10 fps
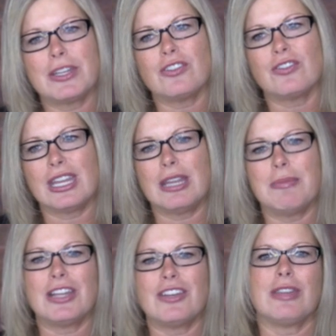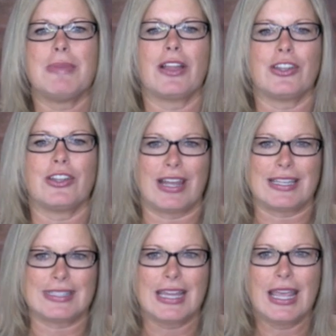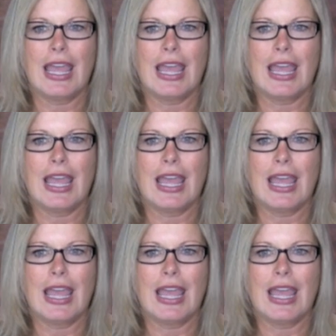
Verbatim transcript: in your name and your email address,